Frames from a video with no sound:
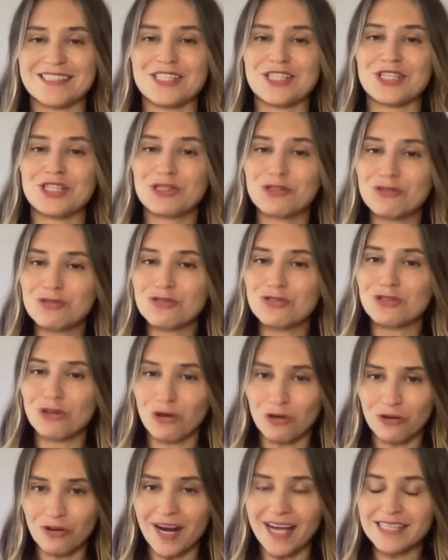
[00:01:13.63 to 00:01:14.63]
Use
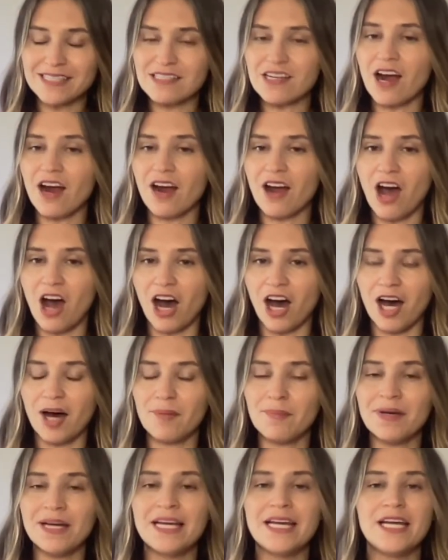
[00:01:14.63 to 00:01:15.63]
Notarize.com,